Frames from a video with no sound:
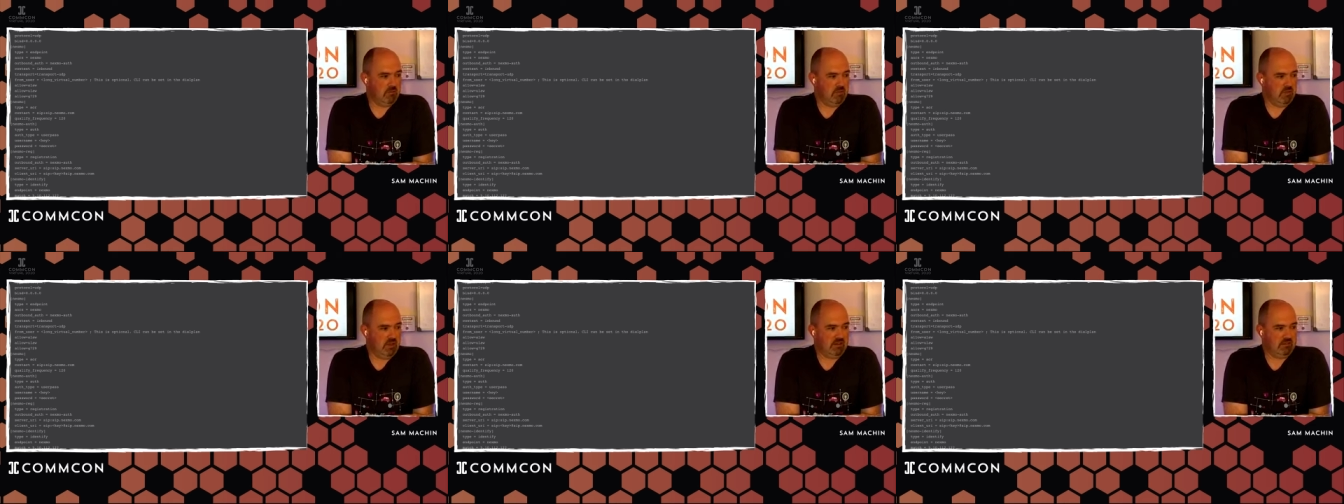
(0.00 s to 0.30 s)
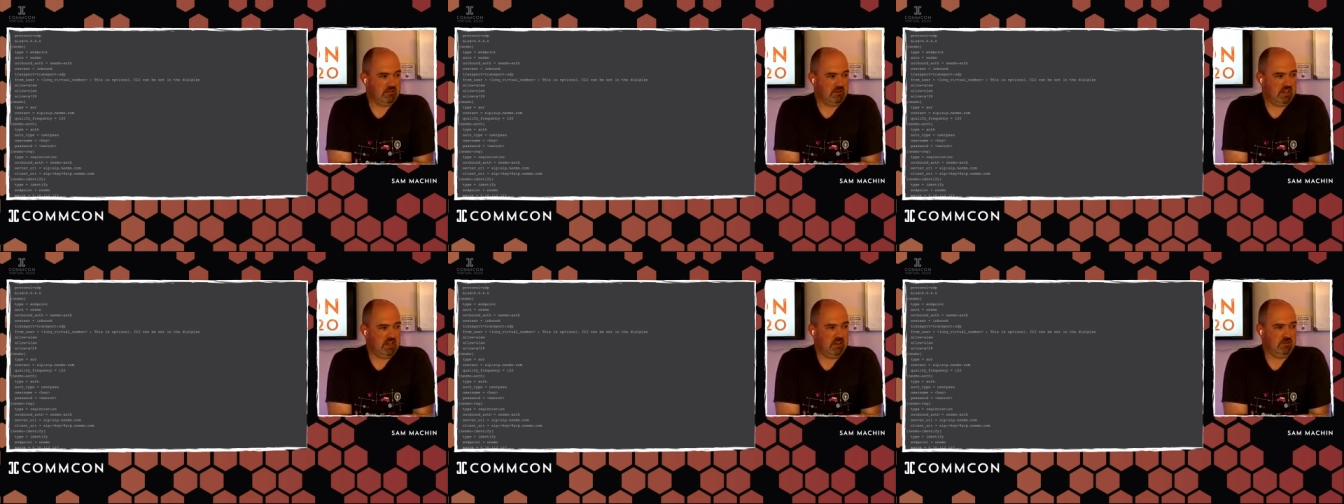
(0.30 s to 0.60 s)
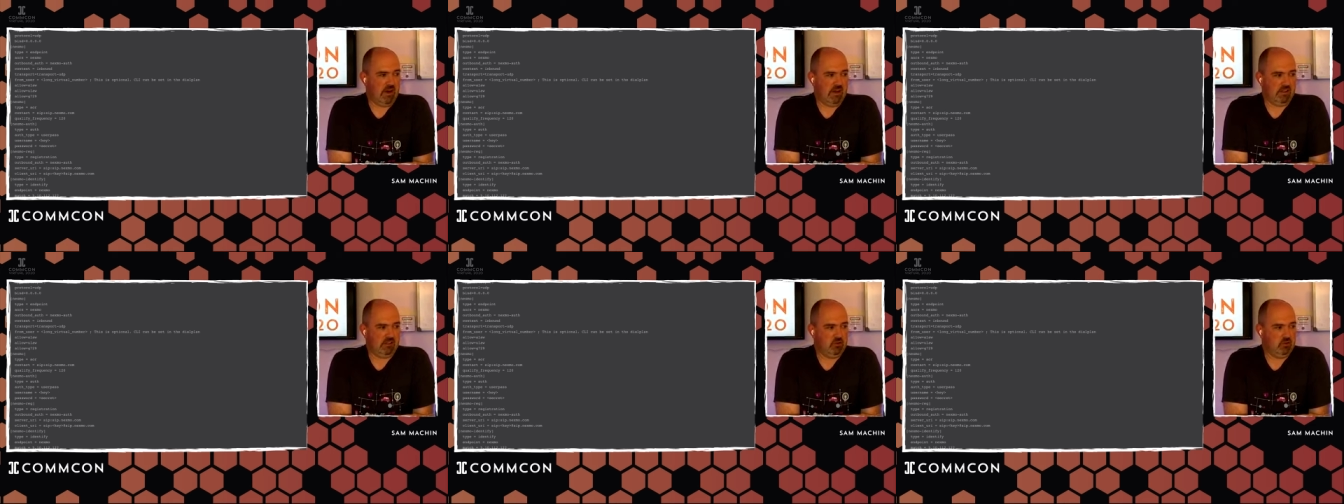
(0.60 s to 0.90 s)
then
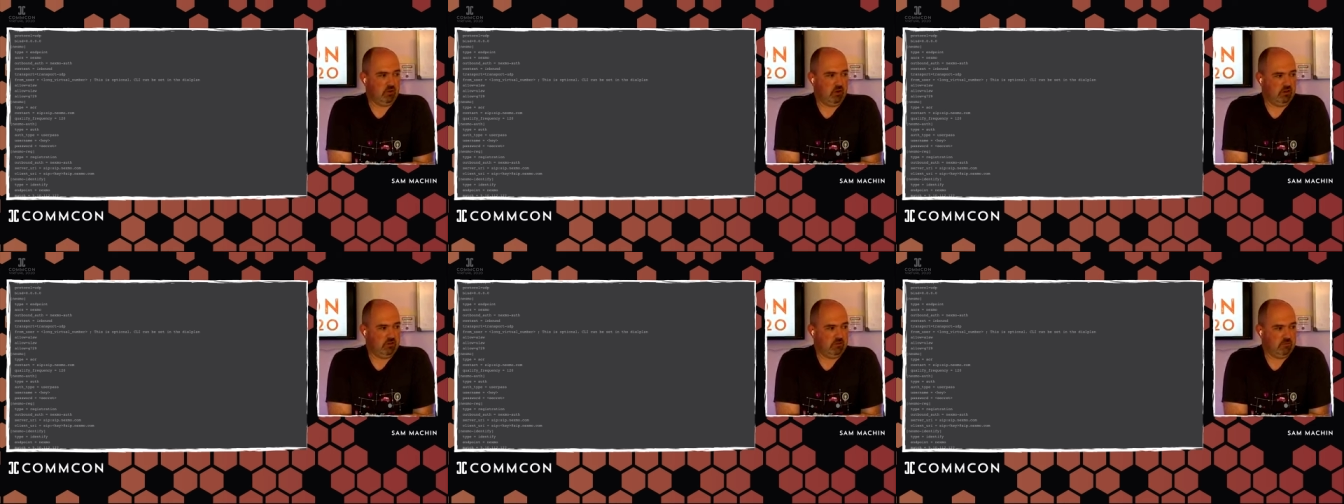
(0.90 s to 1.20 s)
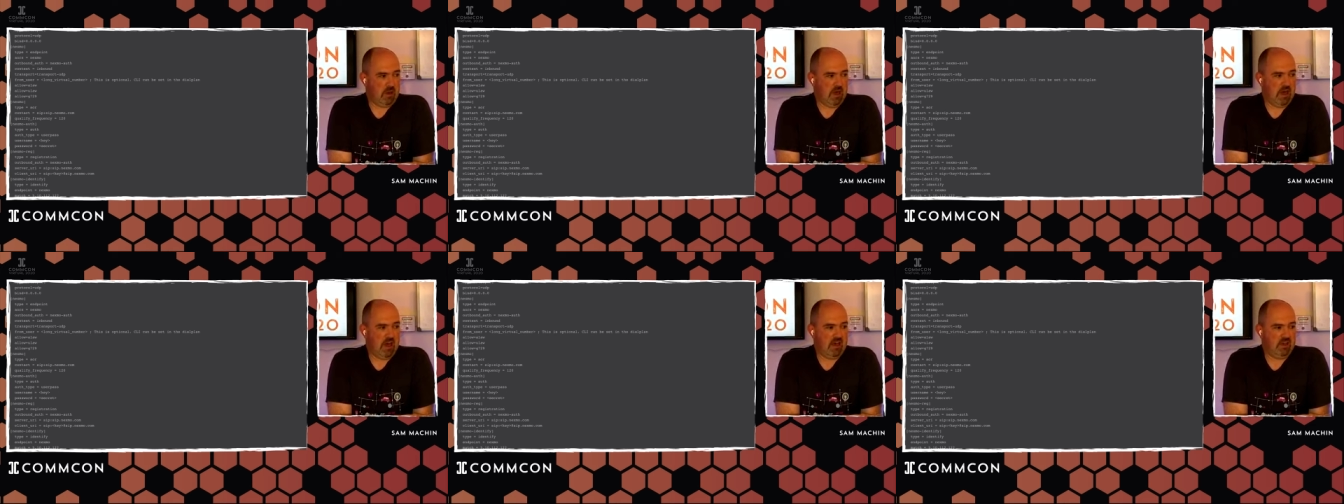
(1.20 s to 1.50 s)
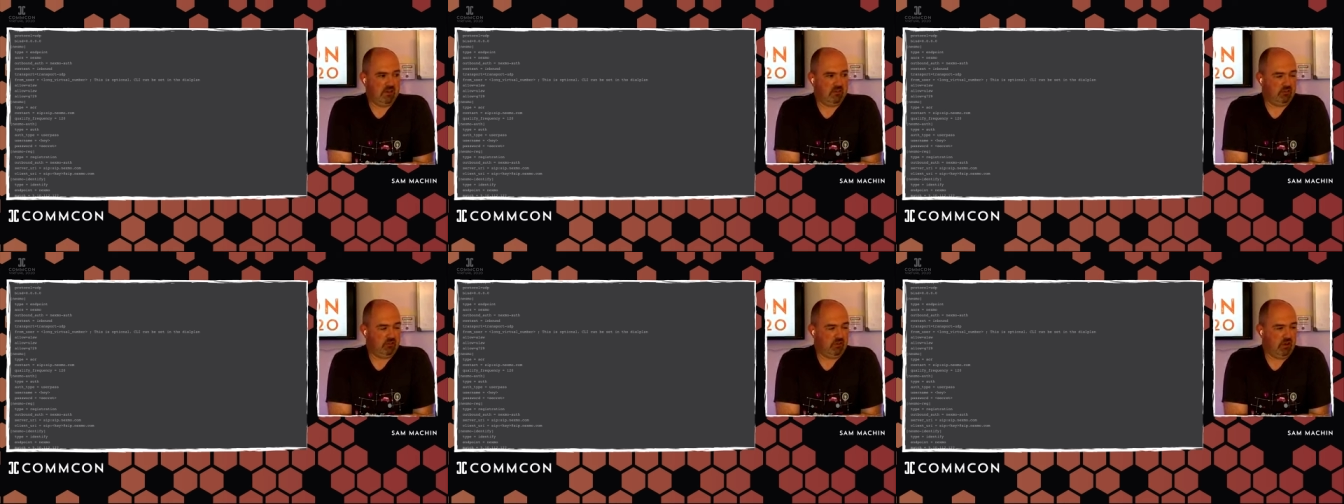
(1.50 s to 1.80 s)
key value kind of
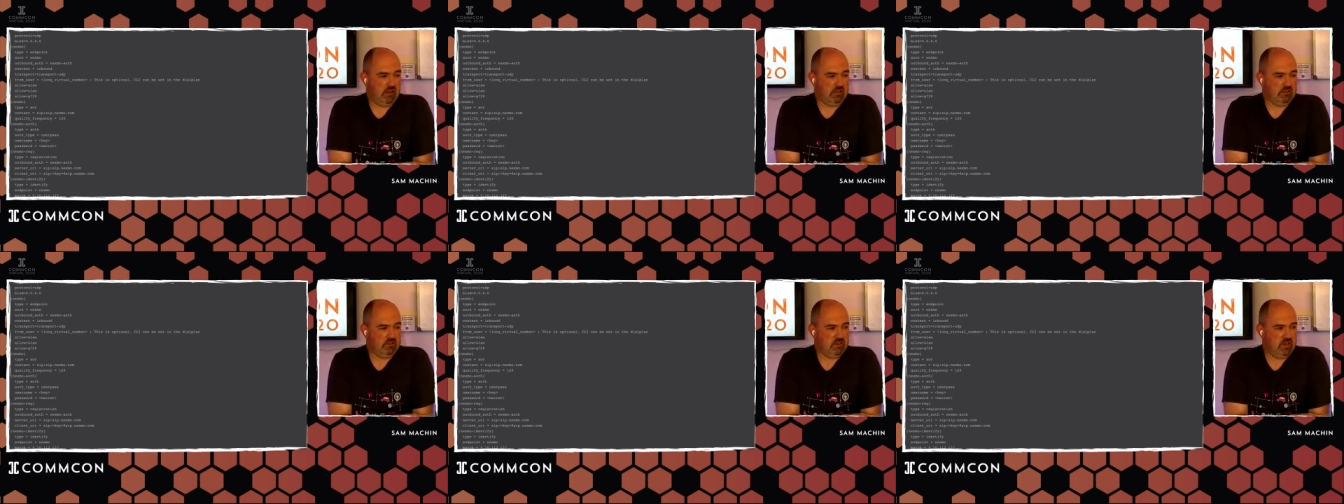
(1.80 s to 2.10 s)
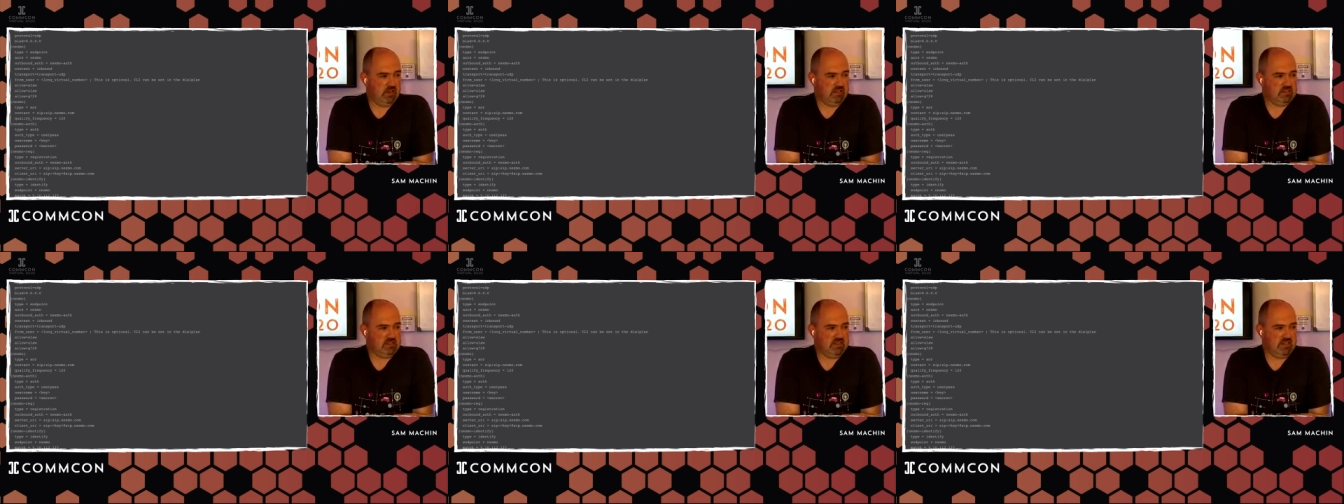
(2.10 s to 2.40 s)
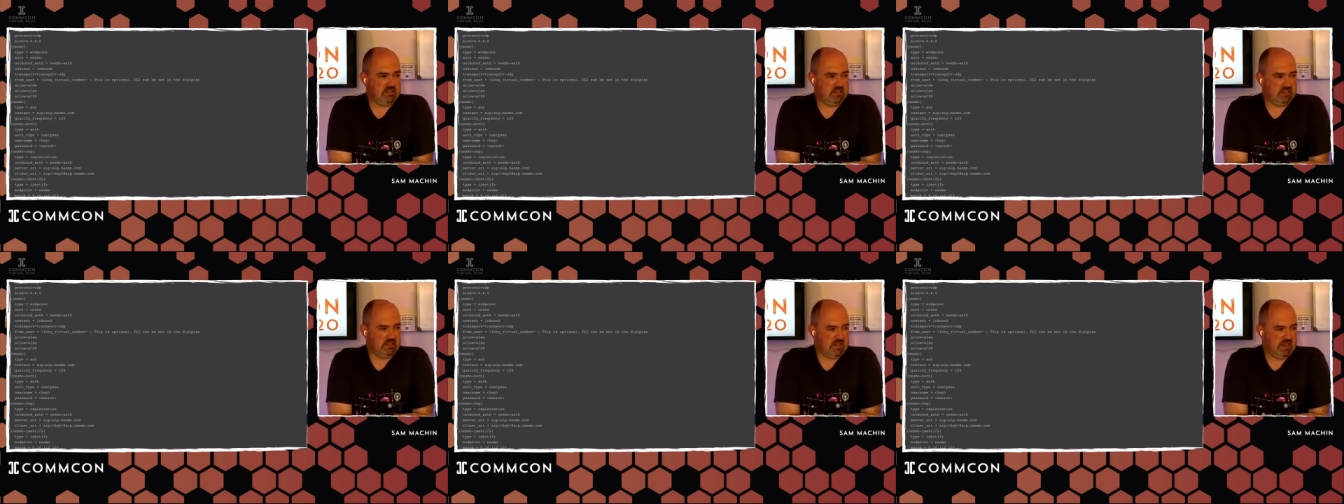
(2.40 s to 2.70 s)
pairs and
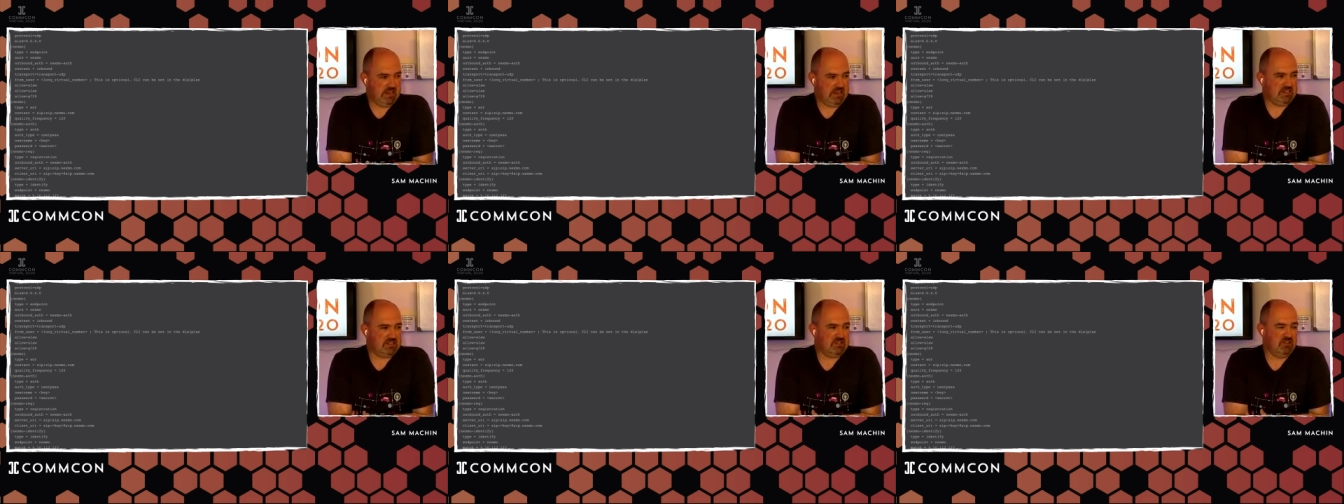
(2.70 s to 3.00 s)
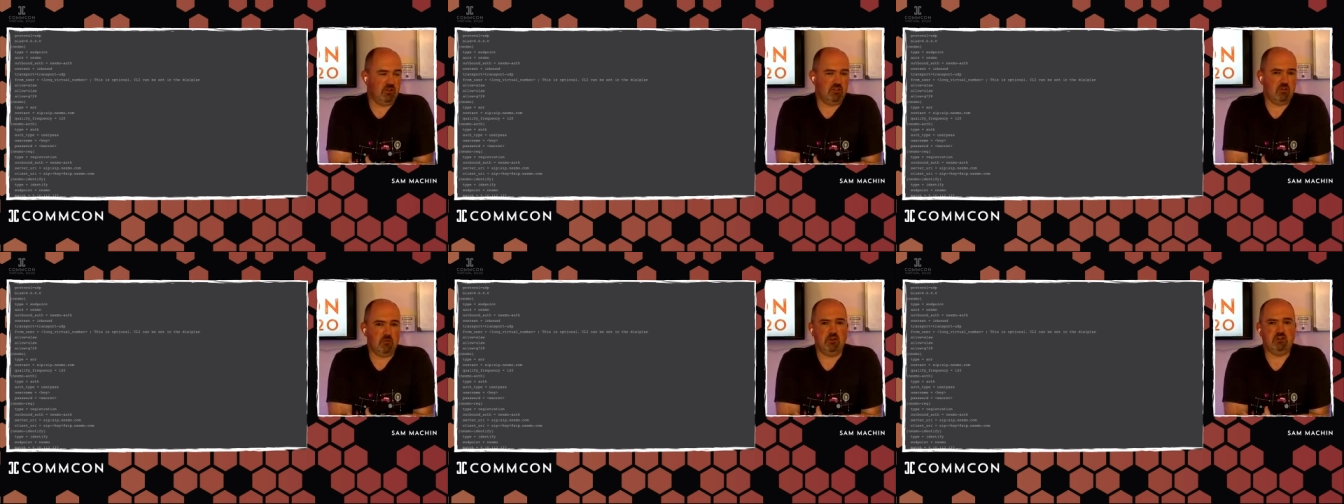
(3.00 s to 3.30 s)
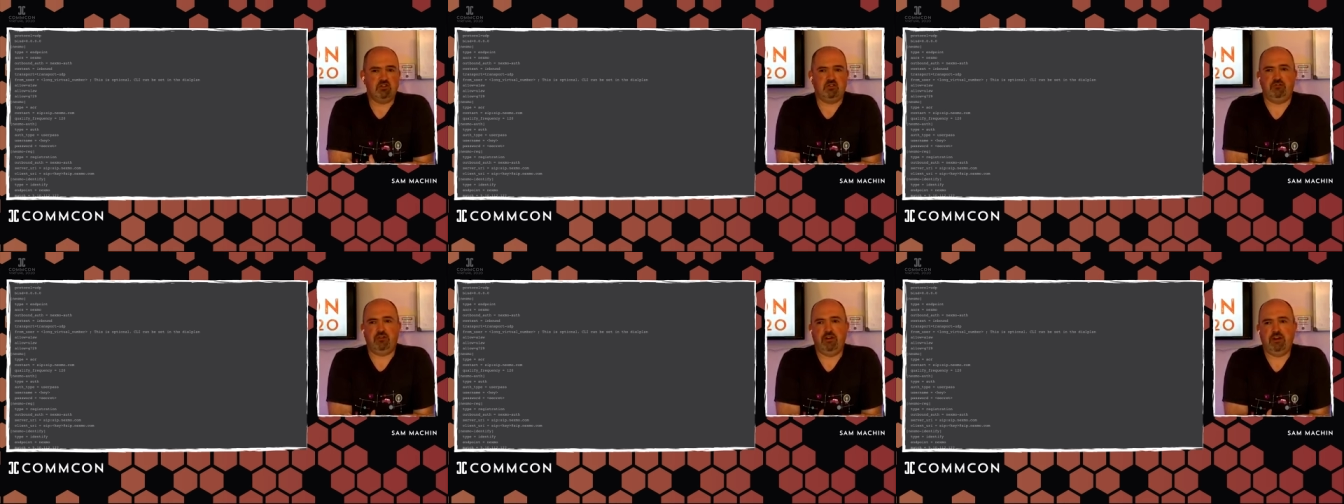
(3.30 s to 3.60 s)
settings. And it's not the
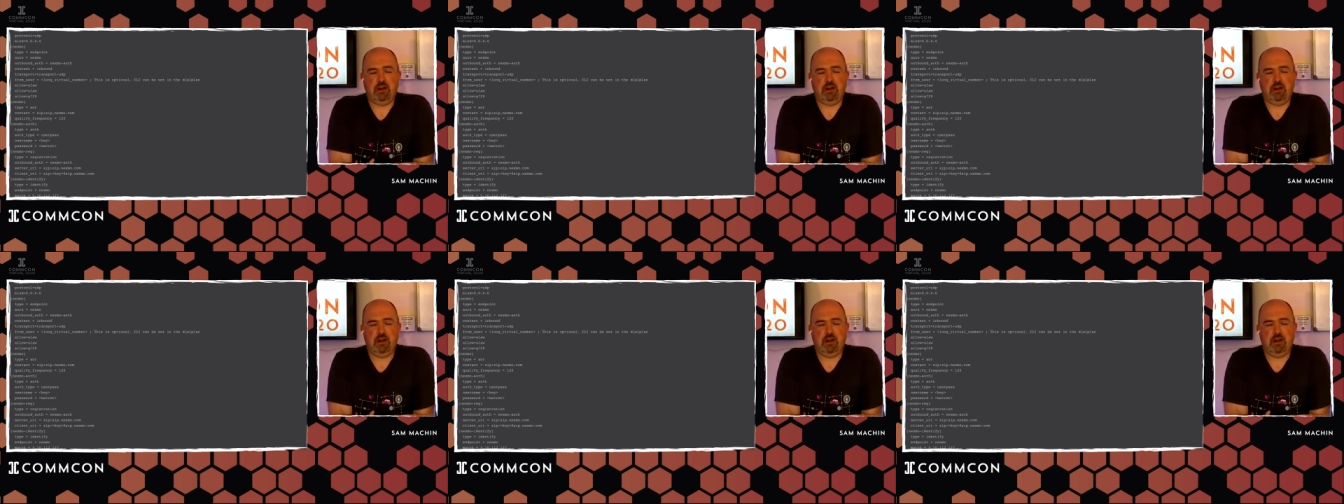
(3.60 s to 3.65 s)
most